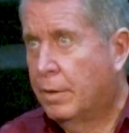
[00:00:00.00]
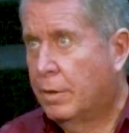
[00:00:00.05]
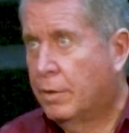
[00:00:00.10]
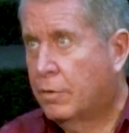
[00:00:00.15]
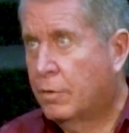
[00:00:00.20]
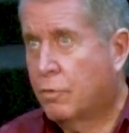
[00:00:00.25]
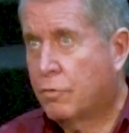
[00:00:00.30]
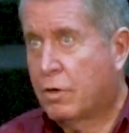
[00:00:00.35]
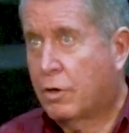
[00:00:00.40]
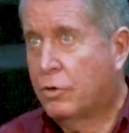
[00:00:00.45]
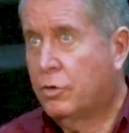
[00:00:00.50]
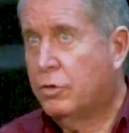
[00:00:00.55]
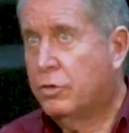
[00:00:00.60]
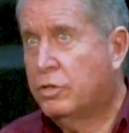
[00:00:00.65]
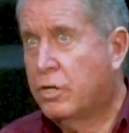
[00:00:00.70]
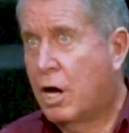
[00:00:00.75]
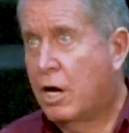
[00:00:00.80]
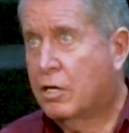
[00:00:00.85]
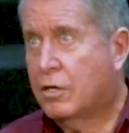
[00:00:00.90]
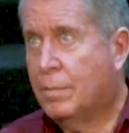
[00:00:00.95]
Of course, I couldn't
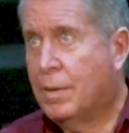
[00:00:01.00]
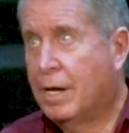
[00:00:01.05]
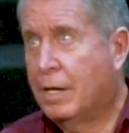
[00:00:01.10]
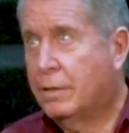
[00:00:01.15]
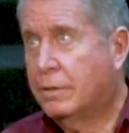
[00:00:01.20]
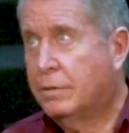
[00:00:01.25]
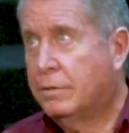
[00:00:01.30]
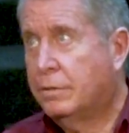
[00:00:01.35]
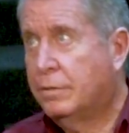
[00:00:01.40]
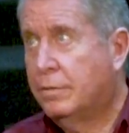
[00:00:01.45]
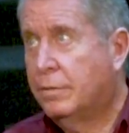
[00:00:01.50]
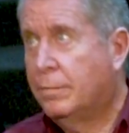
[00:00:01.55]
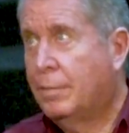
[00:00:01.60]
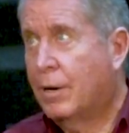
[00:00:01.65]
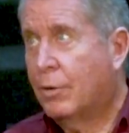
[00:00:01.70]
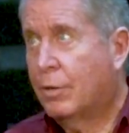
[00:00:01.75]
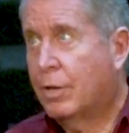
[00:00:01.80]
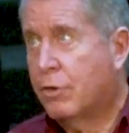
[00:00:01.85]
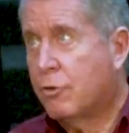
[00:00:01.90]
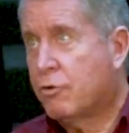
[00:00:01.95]
talk about my
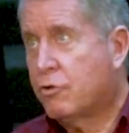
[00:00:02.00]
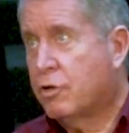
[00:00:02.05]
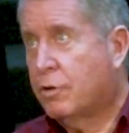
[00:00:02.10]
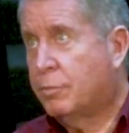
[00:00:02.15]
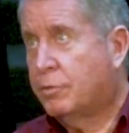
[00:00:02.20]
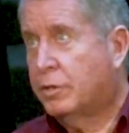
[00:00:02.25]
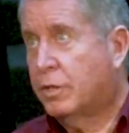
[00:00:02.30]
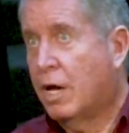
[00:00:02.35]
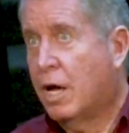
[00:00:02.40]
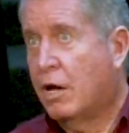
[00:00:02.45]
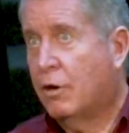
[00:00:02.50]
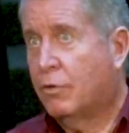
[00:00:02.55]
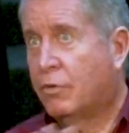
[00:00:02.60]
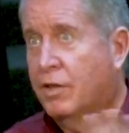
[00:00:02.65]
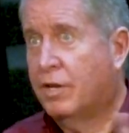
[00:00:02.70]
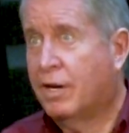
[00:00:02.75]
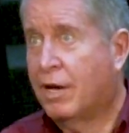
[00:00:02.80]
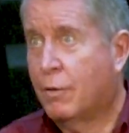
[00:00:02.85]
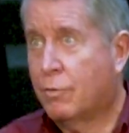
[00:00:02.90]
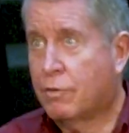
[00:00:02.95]
relationship to God or
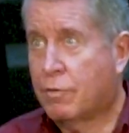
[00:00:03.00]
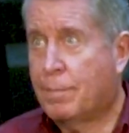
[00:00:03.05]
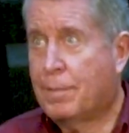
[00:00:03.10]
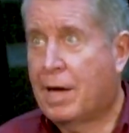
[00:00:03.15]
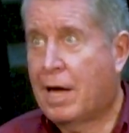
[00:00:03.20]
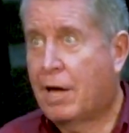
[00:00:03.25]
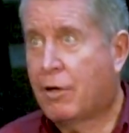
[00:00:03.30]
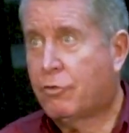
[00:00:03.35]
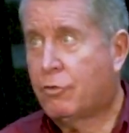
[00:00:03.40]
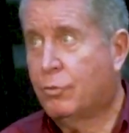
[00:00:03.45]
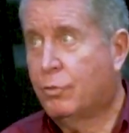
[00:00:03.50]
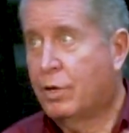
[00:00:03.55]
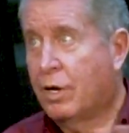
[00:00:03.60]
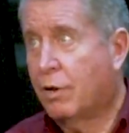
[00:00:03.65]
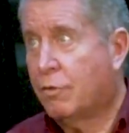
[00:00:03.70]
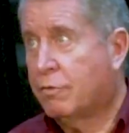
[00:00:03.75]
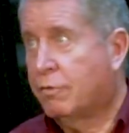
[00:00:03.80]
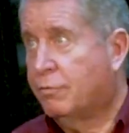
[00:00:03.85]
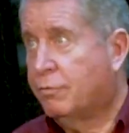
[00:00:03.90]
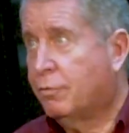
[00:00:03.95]
that I was a pastor when
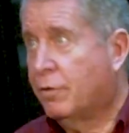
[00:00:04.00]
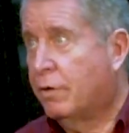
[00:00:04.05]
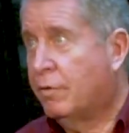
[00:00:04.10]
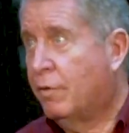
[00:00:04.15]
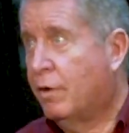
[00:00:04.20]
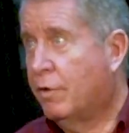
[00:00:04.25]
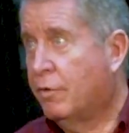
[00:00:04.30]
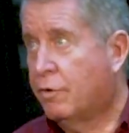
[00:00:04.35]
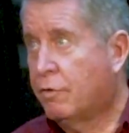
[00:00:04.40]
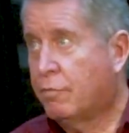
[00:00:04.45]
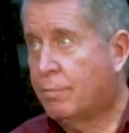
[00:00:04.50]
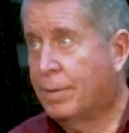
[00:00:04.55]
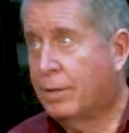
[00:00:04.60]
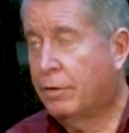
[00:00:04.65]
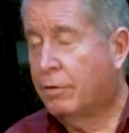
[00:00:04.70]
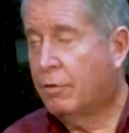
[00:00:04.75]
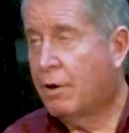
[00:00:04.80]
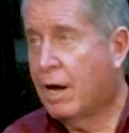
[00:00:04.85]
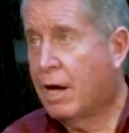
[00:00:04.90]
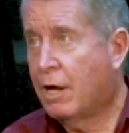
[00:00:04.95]
I was in front of all these
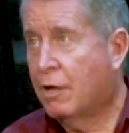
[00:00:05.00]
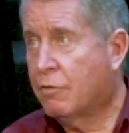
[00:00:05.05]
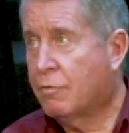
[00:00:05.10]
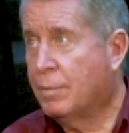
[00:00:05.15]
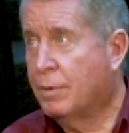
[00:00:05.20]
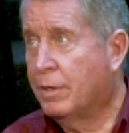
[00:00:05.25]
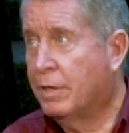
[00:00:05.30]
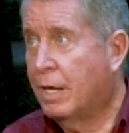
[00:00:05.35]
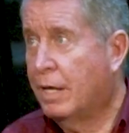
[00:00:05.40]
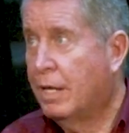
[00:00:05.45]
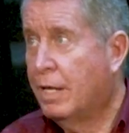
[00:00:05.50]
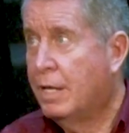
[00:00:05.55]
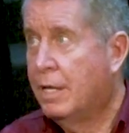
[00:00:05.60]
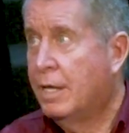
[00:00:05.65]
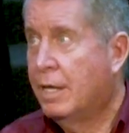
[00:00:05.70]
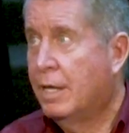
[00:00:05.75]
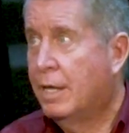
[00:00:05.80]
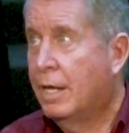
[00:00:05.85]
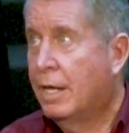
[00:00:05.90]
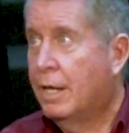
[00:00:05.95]
big crowds, but
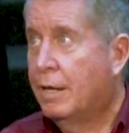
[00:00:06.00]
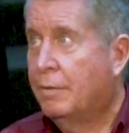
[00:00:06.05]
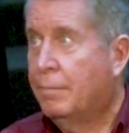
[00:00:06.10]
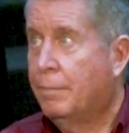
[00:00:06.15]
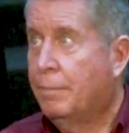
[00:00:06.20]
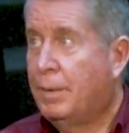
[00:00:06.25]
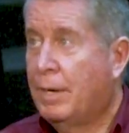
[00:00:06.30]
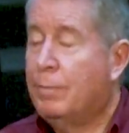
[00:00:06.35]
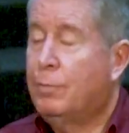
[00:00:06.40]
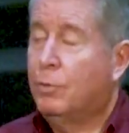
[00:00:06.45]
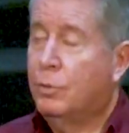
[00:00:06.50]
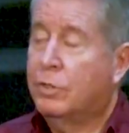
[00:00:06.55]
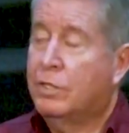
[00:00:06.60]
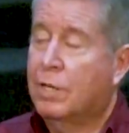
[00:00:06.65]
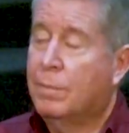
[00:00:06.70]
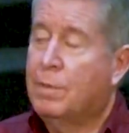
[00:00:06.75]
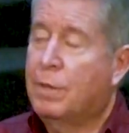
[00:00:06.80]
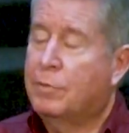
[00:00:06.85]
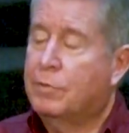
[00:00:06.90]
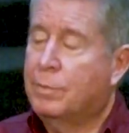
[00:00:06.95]
people would
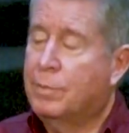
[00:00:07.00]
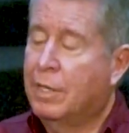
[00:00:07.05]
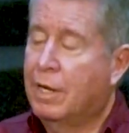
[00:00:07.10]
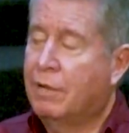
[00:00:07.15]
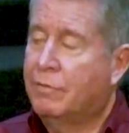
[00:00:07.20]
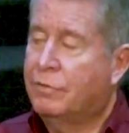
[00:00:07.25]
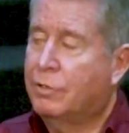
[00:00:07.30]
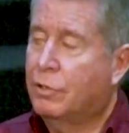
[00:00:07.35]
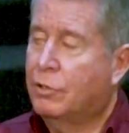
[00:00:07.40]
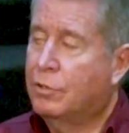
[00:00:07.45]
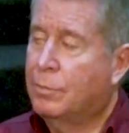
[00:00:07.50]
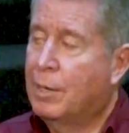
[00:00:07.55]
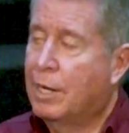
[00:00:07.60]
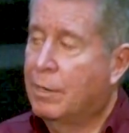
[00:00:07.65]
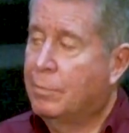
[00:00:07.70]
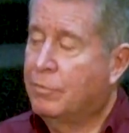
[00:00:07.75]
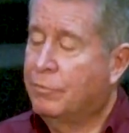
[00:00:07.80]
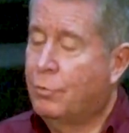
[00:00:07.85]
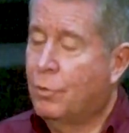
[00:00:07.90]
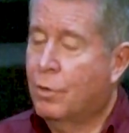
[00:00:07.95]
come up to me, and I've told you
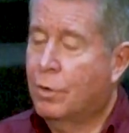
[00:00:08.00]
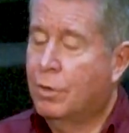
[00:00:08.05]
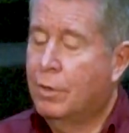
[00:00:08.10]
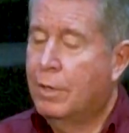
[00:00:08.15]
about it.